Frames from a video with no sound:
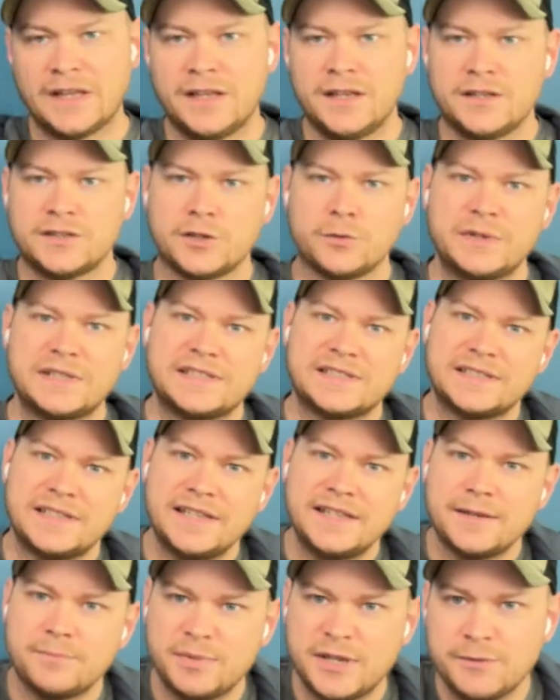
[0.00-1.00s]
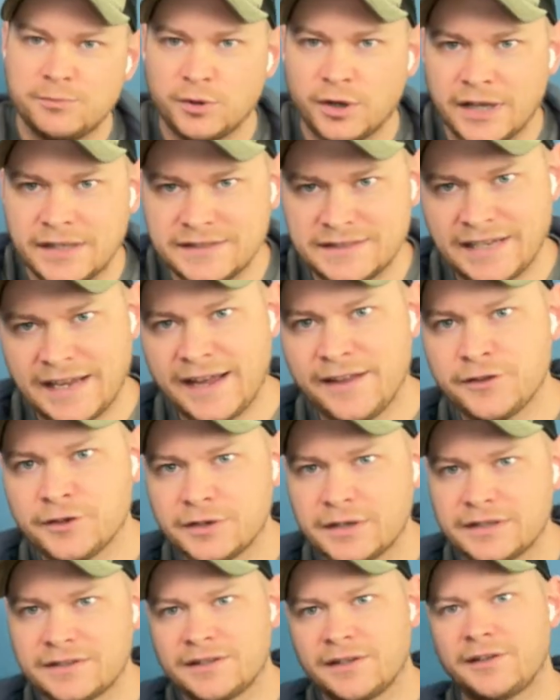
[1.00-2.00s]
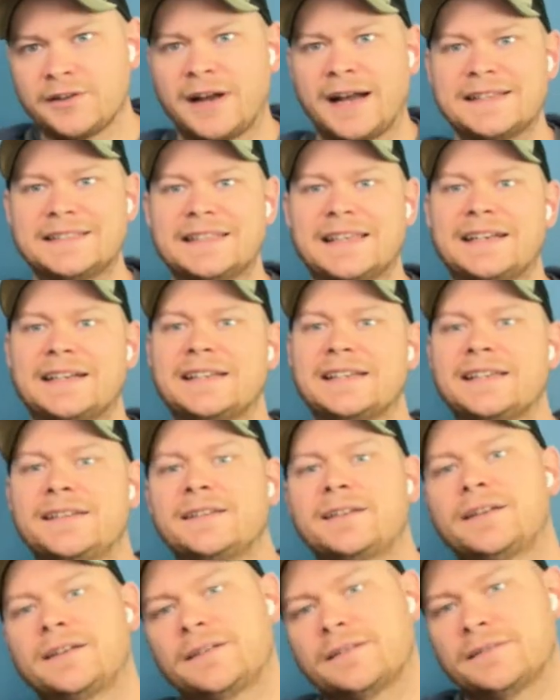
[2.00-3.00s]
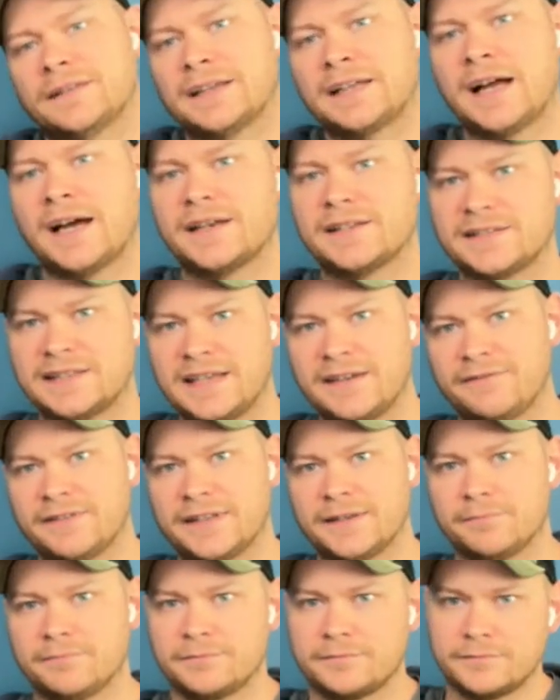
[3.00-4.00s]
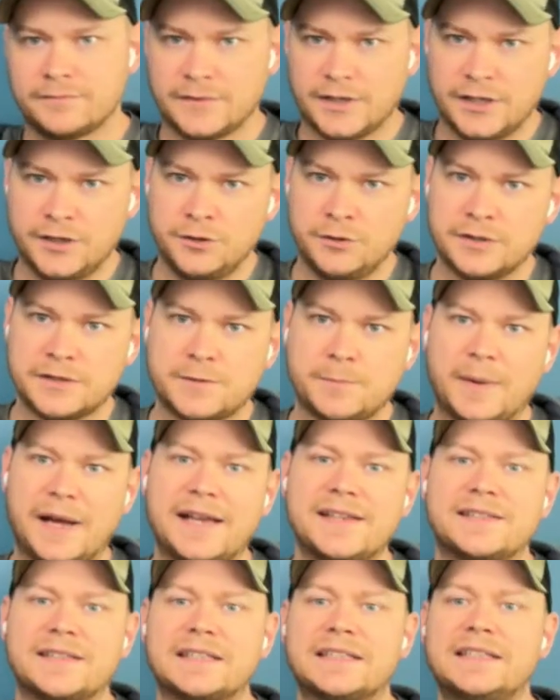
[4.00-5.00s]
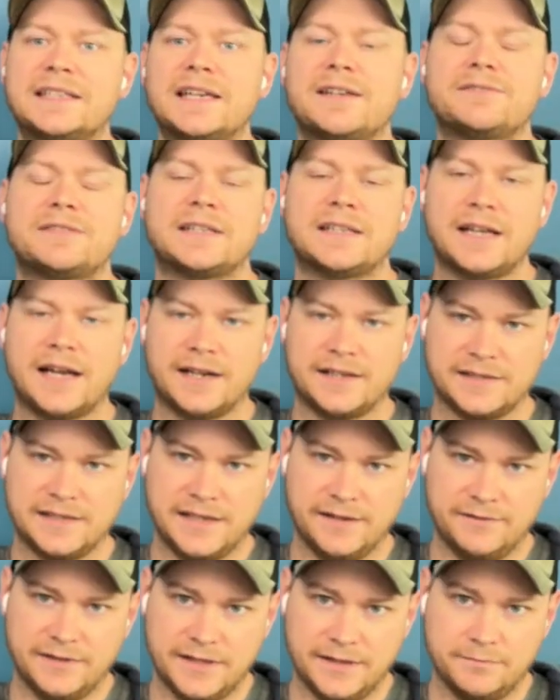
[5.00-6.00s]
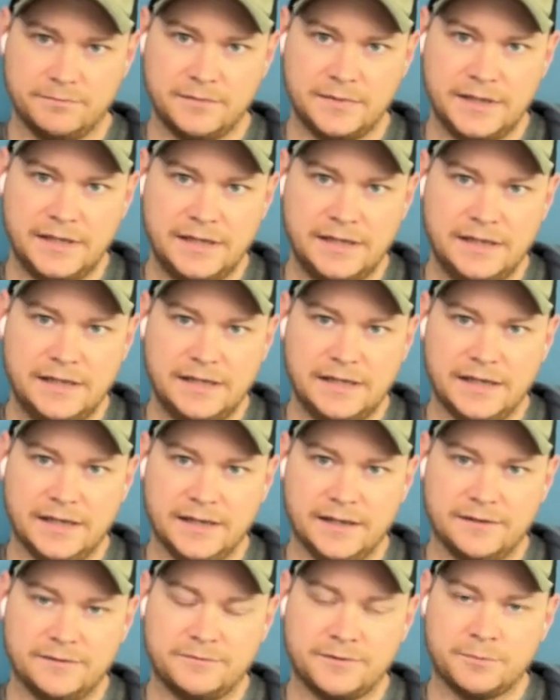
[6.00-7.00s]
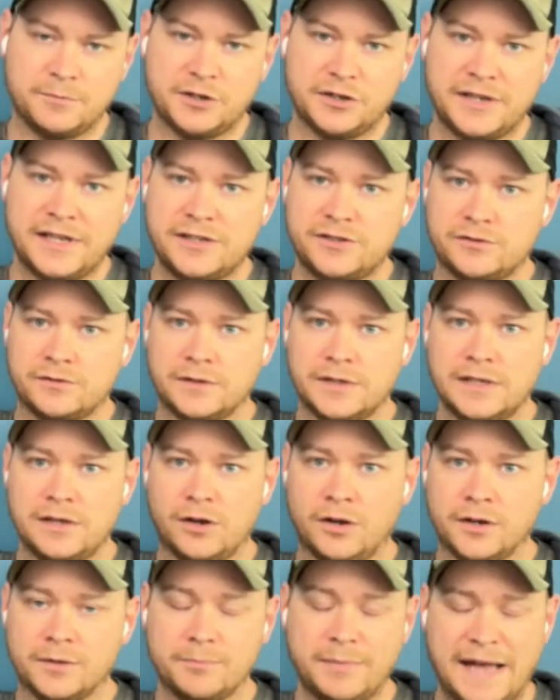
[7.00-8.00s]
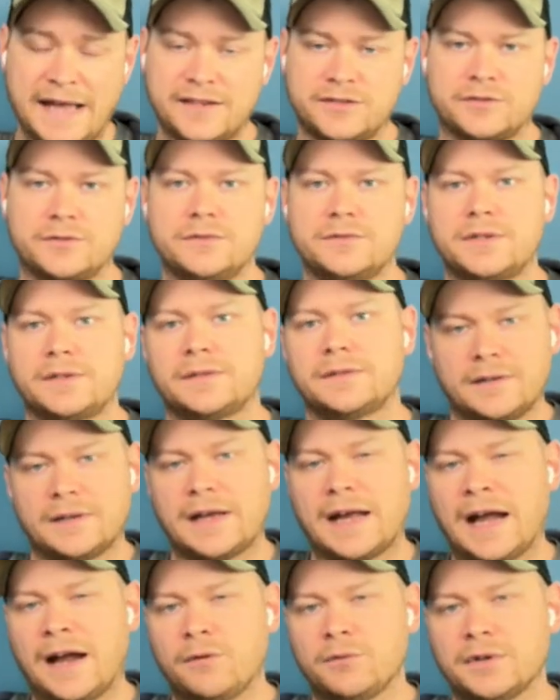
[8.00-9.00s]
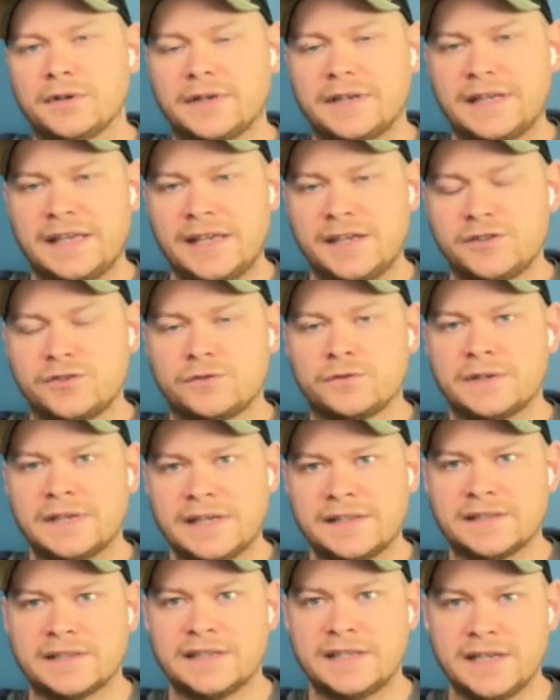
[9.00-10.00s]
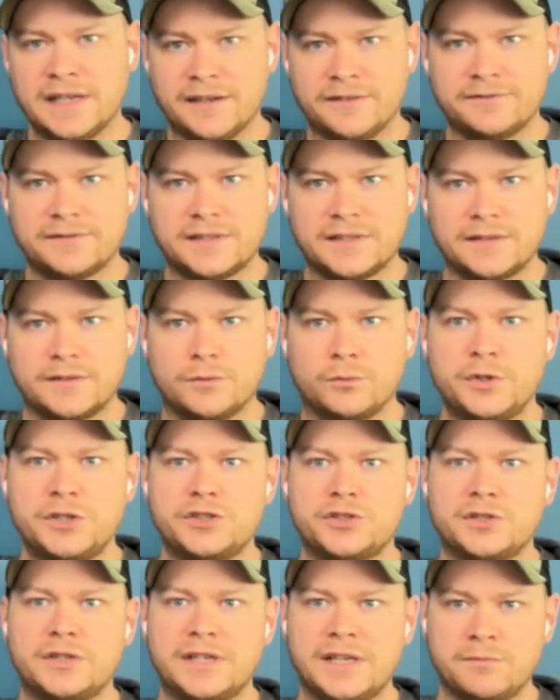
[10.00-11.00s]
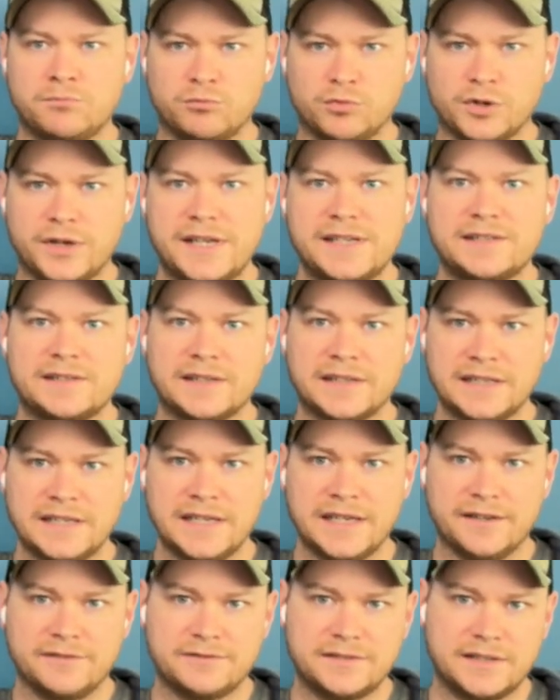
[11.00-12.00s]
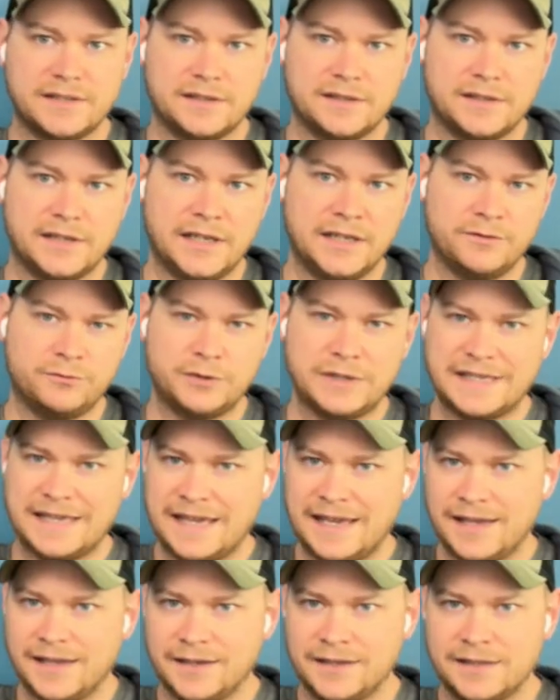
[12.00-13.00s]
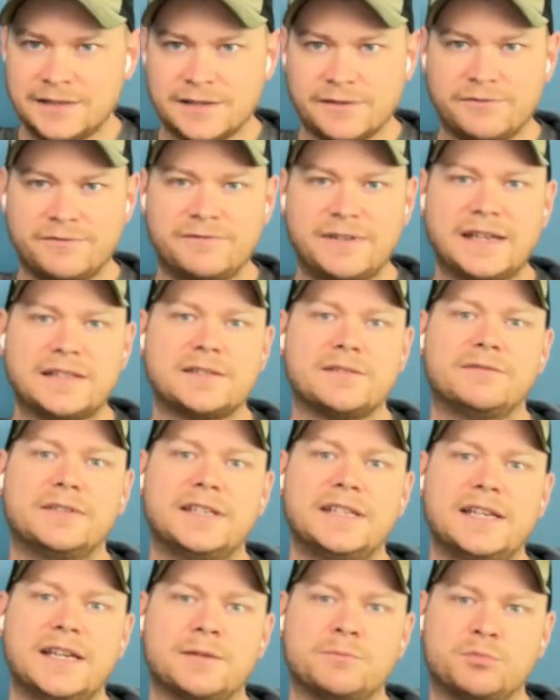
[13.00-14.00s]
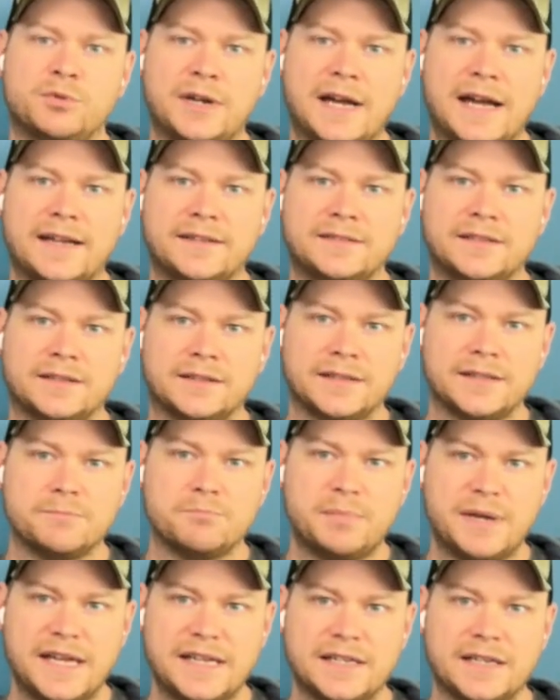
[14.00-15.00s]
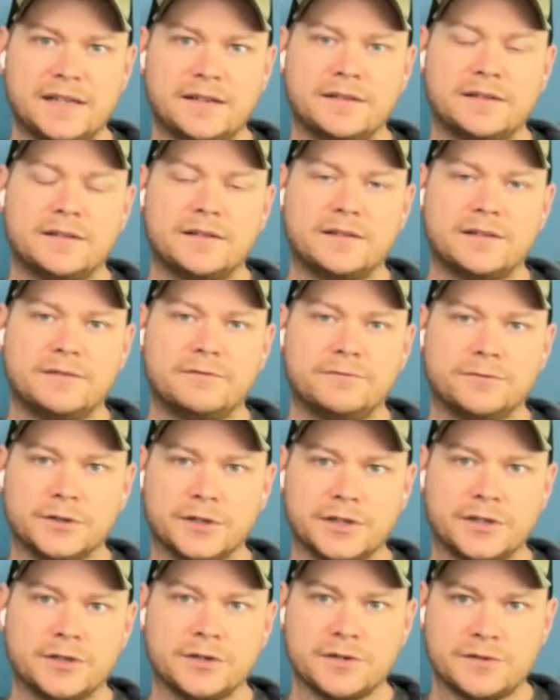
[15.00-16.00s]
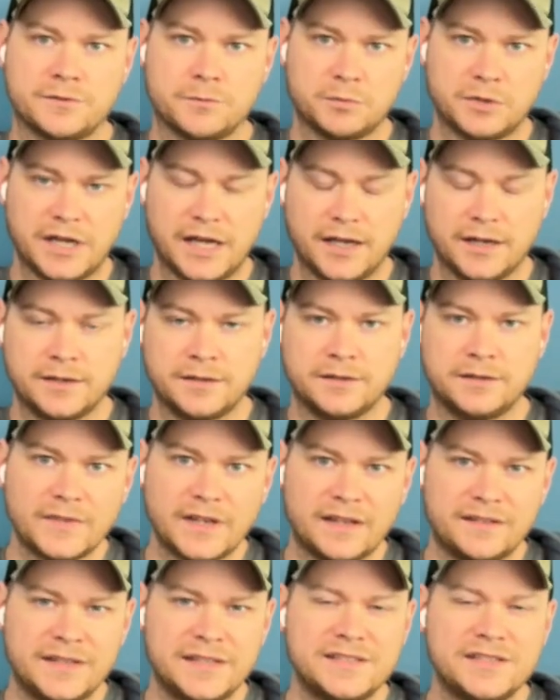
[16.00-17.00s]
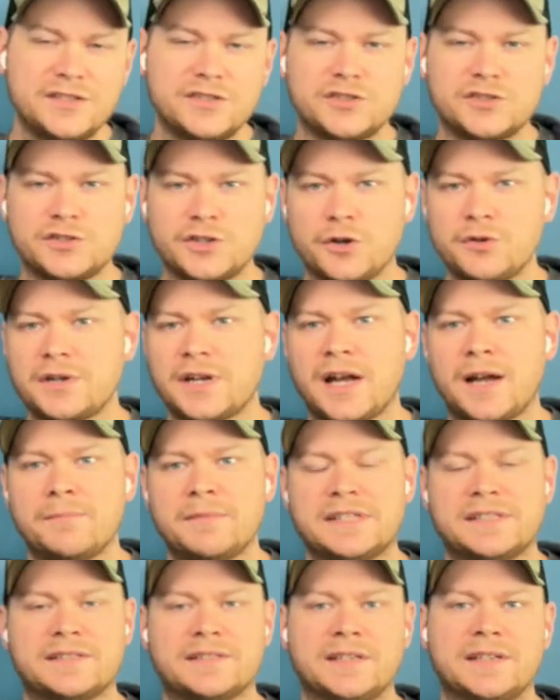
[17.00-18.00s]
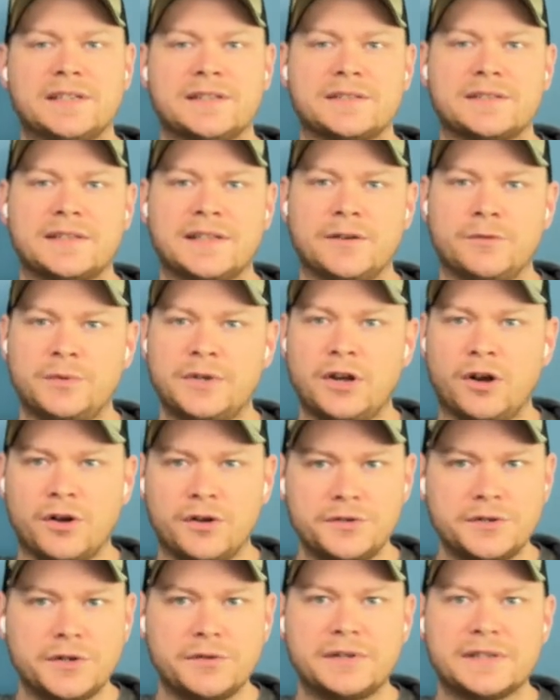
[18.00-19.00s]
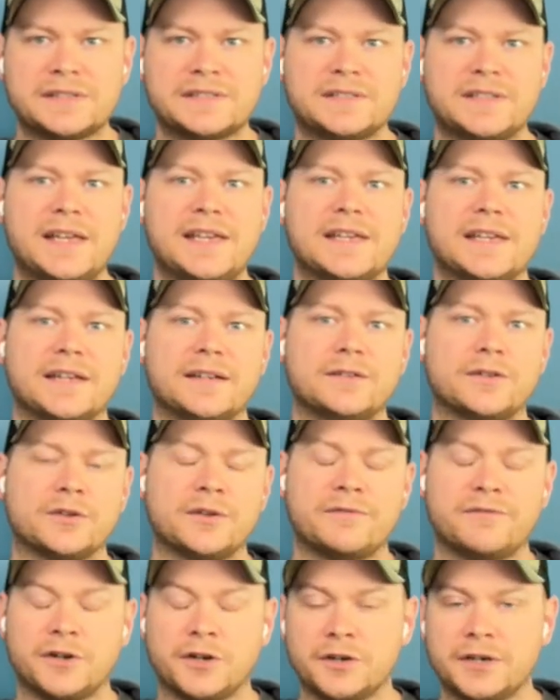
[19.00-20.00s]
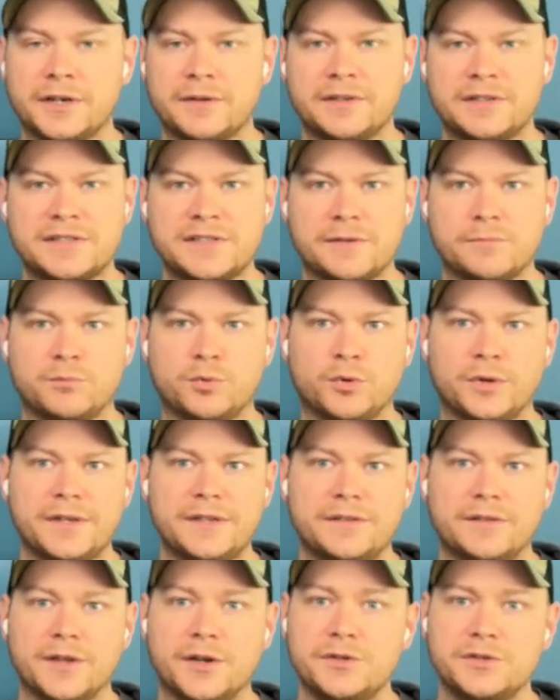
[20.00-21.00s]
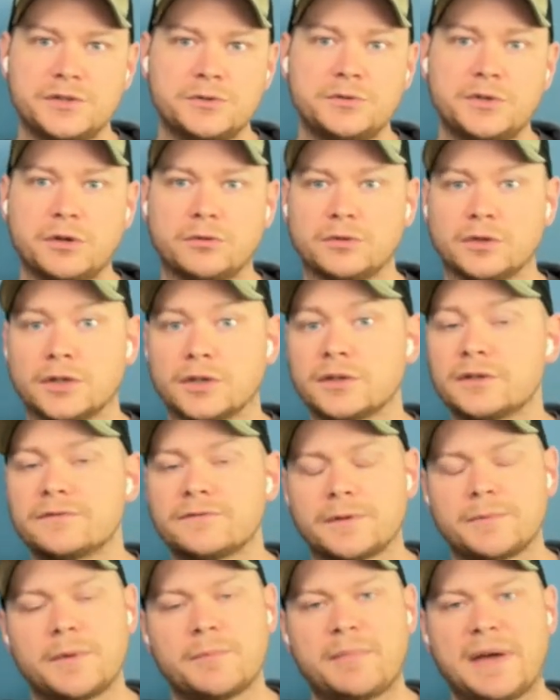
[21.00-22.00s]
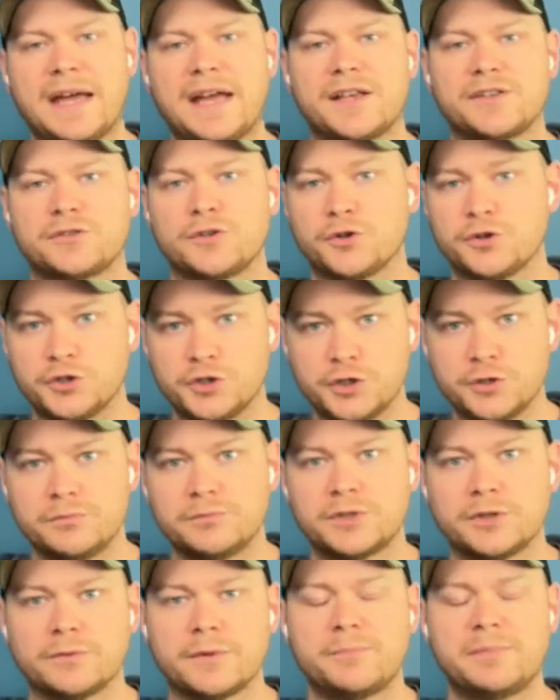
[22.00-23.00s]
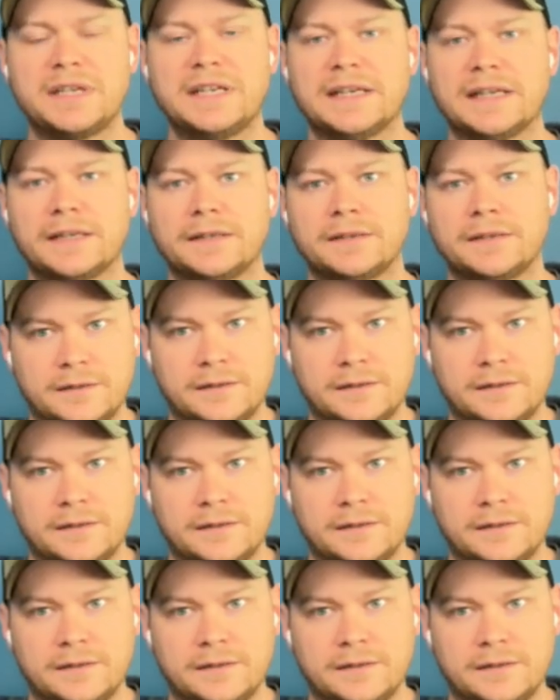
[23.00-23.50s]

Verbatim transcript: So we see that people untethered to their identity that God has given them and who despise the gifts that God has given them uh, from their history are bastards. Our history is a gift. We should embrace the gift. And if we can't, it's effectively and practically begging for a curse from God. This is so common sense that we all know the saying, or have heard it at some point those who don't learn from the past are doomed to repeat it.